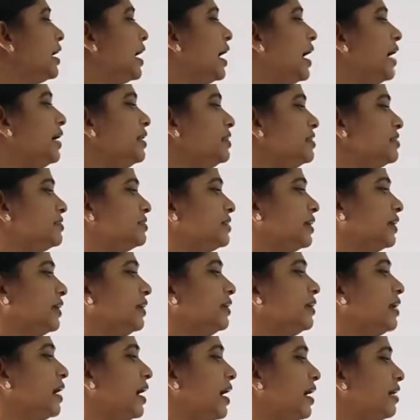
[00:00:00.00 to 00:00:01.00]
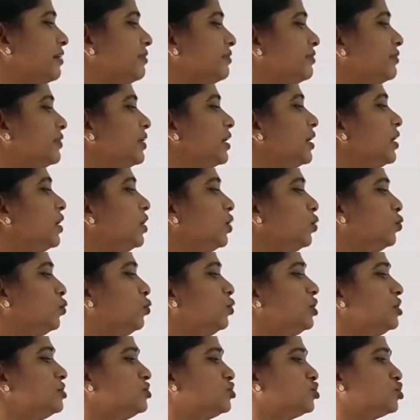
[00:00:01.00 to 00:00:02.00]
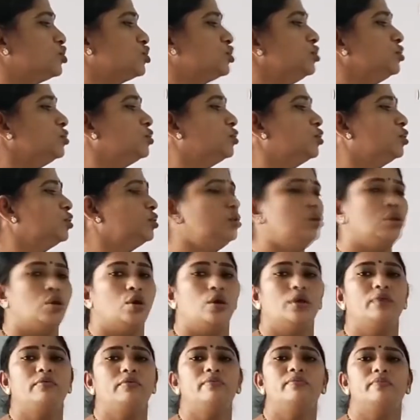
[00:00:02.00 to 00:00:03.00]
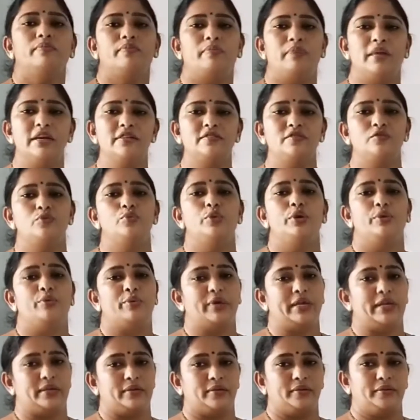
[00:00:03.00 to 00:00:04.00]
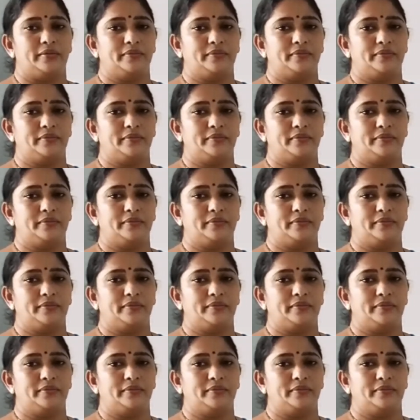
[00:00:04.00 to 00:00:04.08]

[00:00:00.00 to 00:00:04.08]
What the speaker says: And in the second half, would, should, could or plus V1.